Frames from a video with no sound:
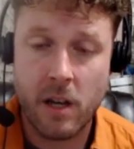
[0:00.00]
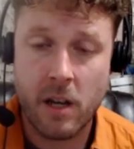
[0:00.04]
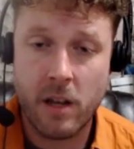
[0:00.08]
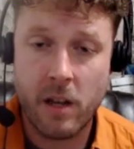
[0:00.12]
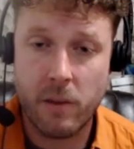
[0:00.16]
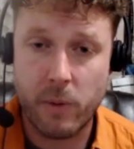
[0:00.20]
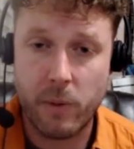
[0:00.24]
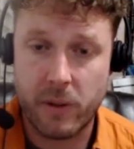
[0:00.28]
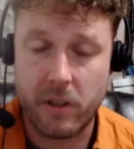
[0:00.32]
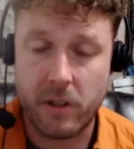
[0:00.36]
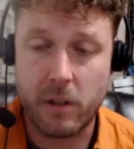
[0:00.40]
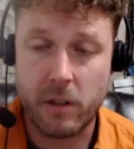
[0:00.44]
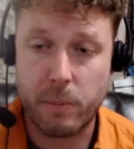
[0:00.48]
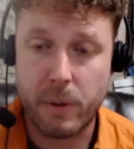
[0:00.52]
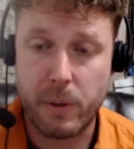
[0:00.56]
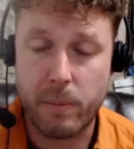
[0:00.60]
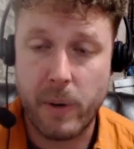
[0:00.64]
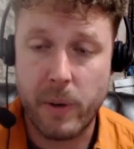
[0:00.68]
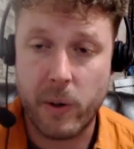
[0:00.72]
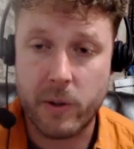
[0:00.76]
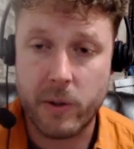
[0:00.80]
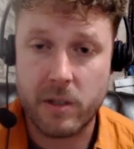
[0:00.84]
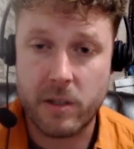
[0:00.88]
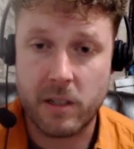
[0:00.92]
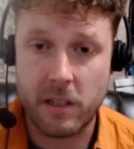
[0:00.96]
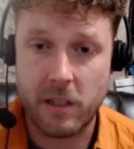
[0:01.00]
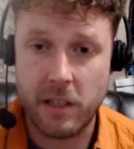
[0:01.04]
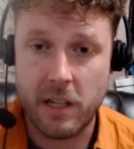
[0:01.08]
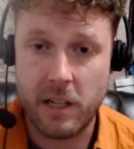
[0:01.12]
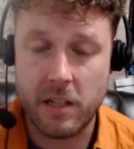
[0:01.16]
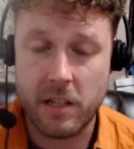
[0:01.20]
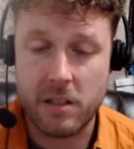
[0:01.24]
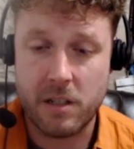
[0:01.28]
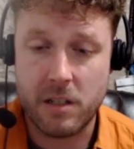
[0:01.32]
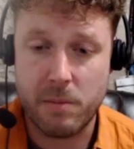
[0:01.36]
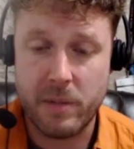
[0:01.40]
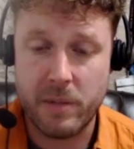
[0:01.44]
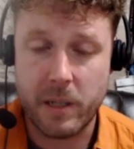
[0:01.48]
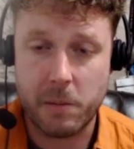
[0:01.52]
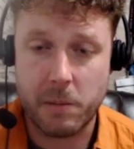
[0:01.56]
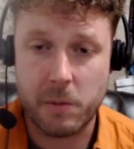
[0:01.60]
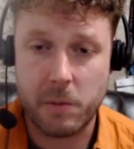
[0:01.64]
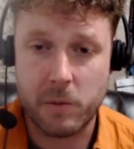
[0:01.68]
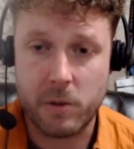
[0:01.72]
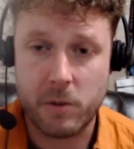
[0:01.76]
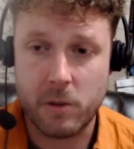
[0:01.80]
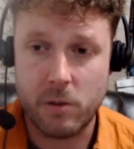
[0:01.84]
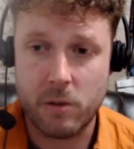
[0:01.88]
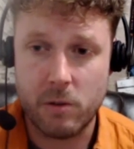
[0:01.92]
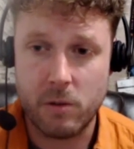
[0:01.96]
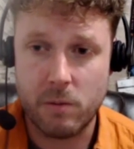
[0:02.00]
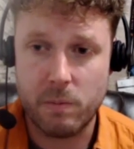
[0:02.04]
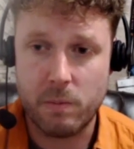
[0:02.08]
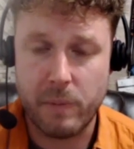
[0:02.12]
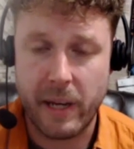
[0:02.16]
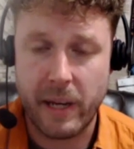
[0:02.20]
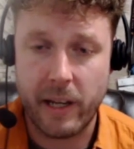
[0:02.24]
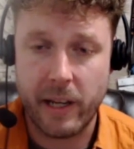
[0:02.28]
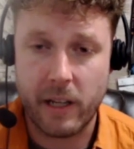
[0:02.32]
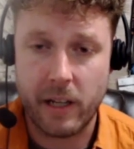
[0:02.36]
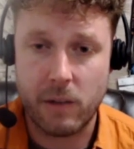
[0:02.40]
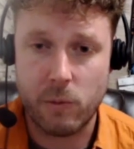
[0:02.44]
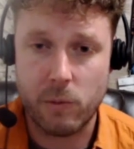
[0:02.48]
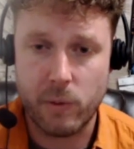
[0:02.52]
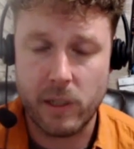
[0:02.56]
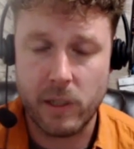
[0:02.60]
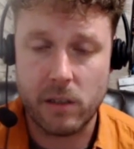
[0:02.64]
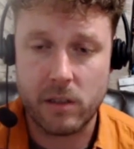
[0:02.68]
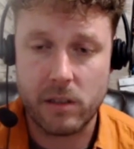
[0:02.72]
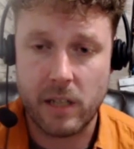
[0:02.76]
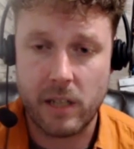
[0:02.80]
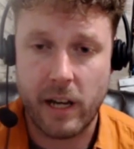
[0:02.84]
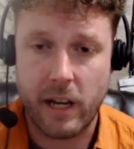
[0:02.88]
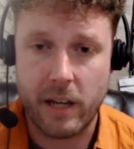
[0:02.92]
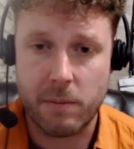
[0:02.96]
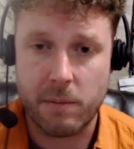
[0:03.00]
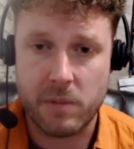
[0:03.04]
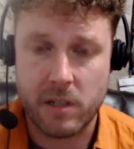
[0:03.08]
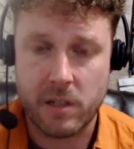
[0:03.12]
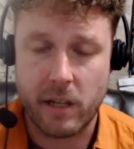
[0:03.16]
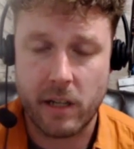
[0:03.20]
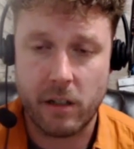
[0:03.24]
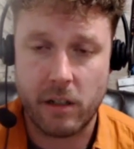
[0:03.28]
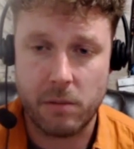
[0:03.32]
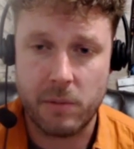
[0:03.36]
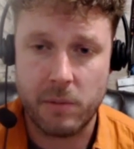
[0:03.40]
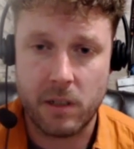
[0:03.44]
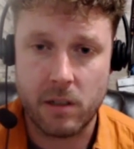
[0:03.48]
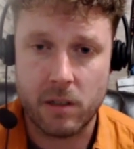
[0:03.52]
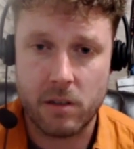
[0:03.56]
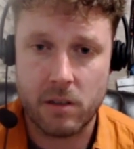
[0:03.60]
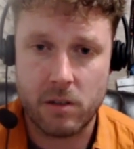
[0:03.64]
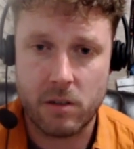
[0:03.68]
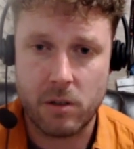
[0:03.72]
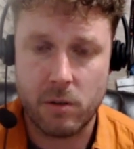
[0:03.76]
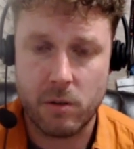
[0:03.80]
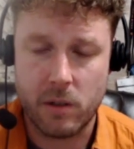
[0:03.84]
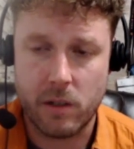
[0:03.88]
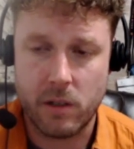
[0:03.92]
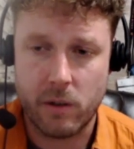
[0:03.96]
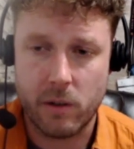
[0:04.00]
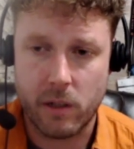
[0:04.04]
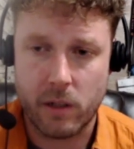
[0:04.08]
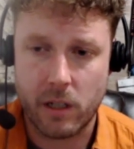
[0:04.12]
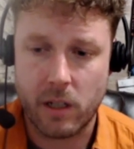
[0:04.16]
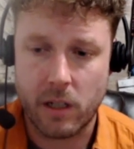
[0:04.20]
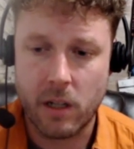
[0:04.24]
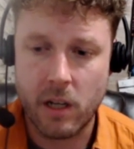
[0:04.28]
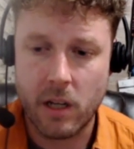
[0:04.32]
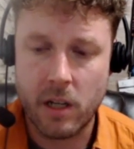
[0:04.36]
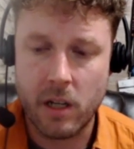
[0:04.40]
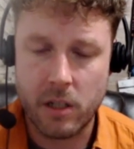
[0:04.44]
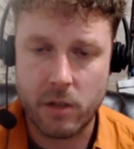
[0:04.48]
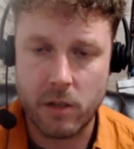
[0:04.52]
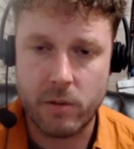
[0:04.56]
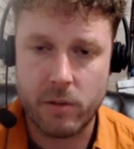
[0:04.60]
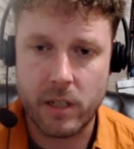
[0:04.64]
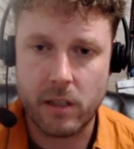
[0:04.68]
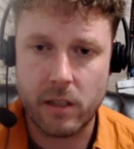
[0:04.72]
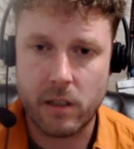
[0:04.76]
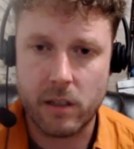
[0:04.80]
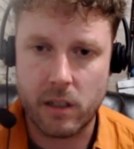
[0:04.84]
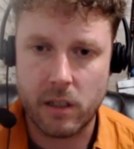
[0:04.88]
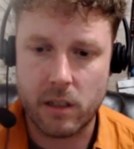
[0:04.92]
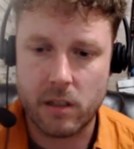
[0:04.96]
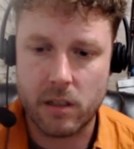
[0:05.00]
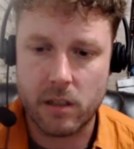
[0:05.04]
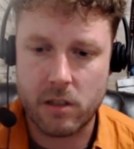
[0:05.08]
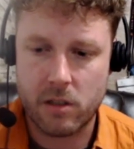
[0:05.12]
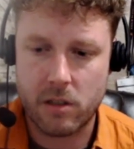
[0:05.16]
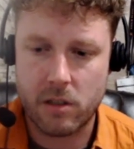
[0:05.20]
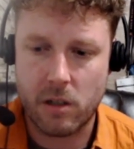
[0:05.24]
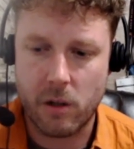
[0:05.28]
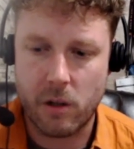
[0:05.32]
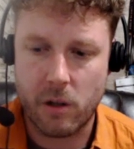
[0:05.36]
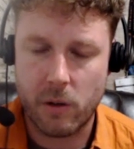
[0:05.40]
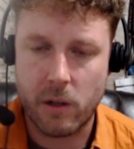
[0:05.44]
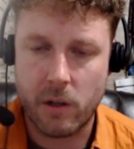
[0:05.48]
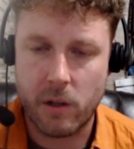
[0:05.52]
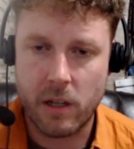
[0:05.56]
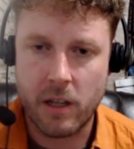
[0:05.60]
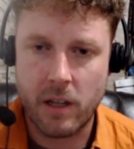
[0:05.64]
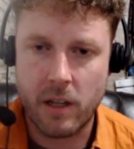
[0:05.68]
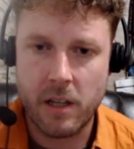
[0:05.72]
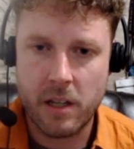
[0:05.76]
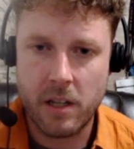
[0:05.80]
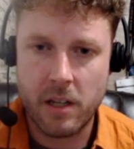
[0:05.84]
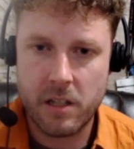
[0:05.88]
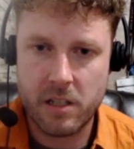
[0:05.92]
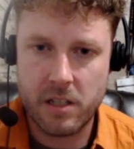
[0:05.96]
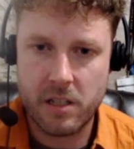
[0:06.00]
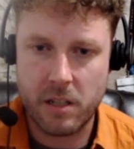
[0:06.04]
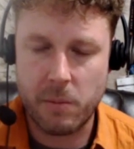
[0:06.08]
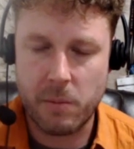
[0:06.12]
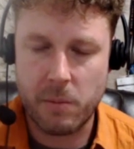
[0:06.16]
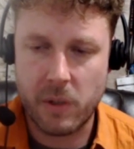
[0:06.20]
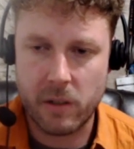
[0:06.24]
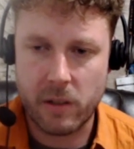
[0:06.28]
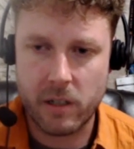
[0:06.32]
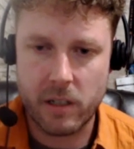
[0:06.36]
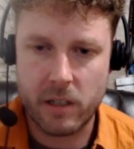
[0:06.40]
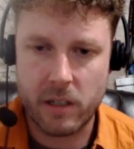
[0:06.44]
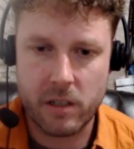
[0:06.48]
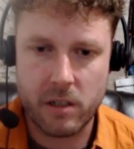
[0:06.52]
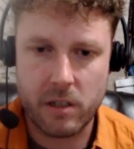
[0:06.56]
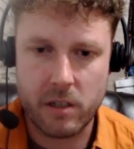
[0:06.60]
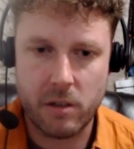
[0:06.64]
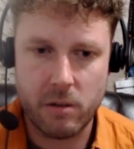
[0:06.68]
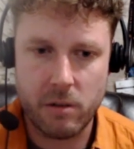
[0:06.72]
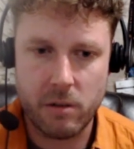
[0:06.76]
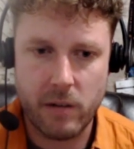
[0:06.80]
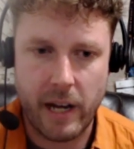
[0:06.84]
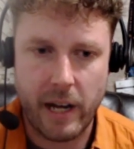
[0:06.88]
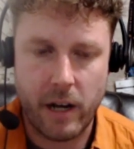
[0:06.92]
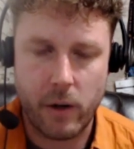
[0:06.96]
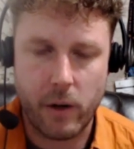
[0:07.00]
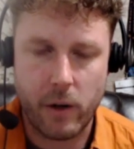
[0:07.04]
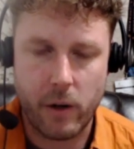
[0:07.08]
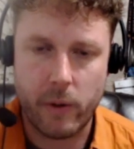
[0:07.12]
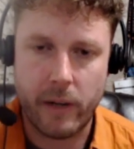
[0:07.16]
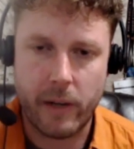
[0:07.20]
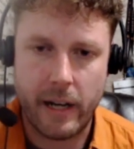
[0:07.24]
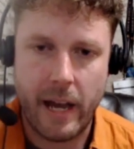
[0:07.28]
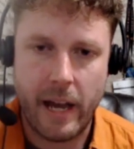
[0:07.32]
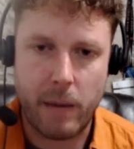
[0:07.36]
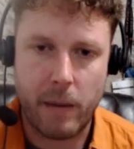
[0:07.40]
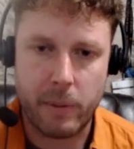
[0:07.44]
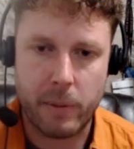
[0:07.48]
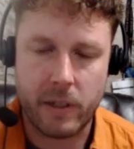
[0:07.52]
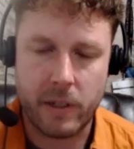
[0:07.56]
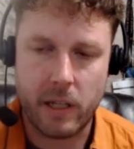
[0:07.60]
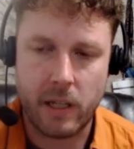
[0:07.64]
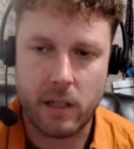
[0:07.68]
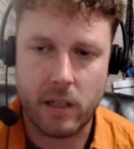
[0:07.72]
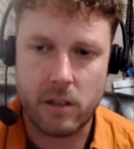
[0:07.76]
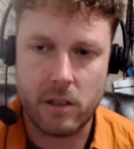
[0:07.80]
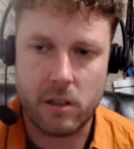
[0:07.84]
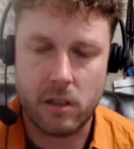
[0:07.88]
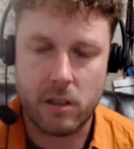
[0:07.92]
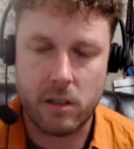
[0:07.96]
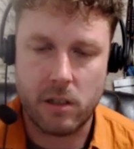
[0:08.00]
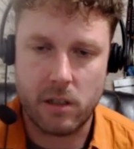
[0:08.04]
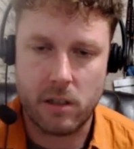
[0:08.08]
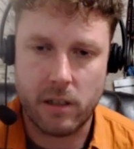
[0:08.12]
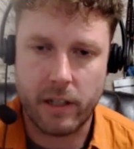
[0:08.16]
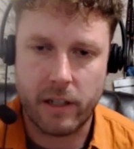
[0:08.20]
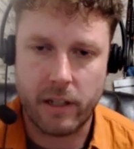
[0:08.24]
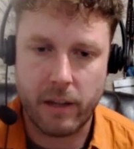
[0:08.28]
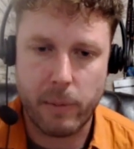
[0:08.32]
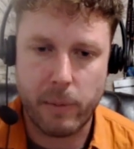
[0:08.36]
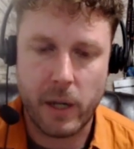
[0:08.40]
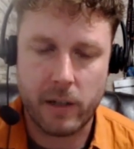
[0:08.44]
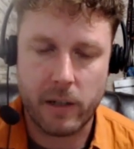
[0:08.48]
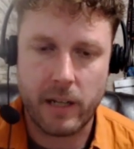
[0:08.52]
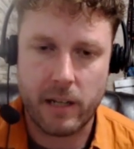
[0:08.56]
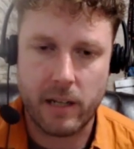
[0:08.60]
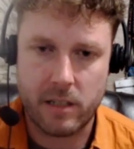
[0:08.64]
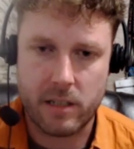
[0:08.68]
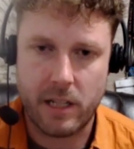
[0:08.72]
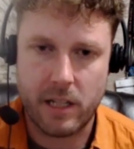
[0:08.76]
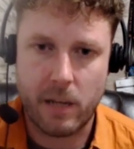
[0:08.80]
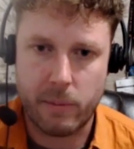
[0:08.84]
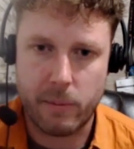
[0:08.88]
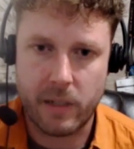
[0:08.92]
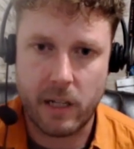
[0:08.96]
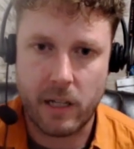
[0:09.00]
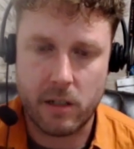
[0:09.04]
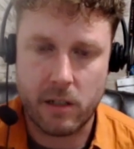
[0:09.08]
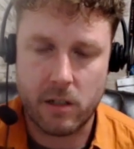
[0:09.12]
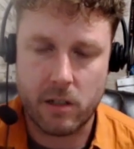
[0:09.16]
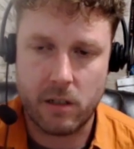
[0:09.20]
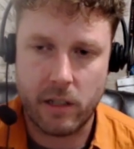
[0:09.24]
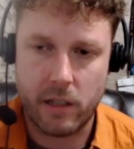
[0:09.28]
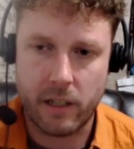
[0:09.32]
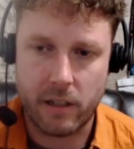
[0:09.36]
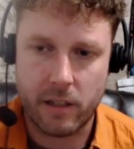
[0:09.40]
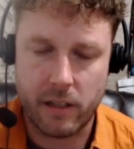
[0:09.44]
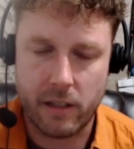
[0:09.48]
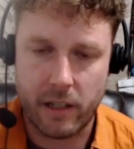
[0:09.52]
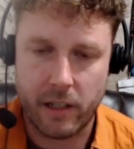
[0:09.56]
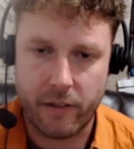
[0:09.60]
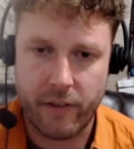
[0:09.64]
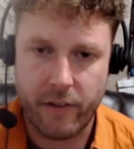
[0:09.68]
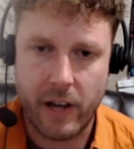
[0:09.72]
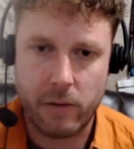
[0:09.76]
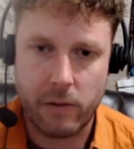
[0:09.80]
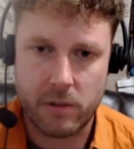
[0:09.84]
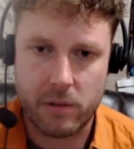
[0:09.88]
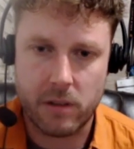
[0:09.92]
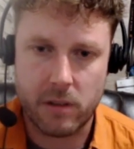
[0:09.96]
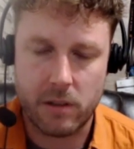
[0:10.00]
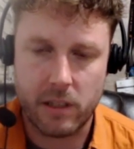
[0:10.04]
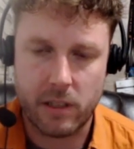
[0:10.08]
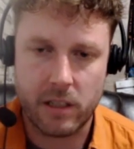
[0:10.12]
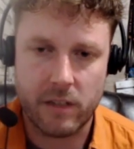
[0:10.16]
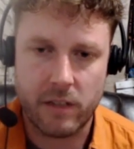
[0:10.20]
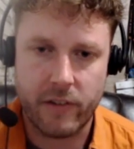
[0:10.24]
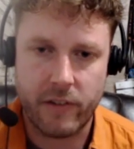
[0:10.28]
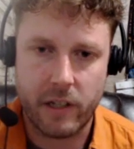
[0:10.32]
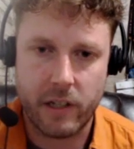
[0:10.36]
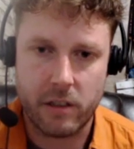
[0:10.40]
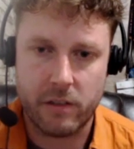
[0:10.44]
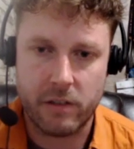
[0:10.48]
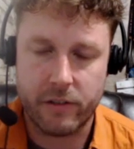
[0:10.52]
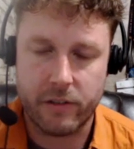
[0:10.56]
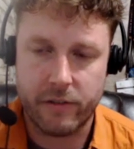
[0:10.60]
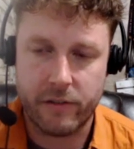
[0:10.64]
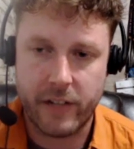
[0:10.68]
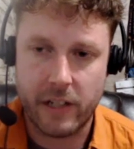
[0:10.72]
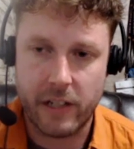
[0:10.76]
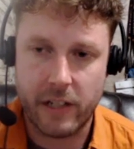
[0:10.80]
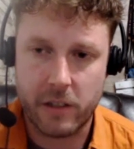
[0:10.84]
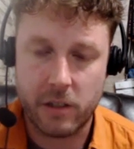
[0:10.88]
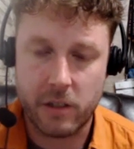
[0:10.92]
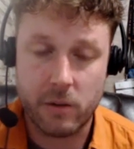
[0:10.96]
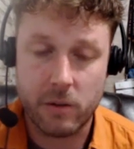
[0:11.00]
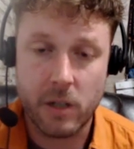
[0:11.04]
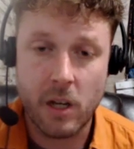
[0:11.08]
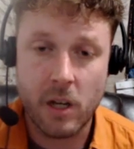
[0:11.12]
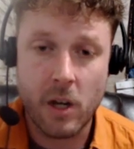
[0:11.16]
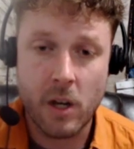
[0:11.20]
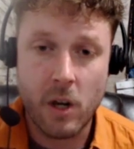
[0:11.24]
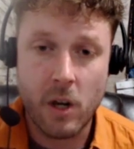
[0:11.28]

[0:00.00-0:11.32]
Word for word: What they're proposing is to be able to pay real-time settlements to your utilities. So similar to how an application, like a podcasting application like Fountain, like the value for value,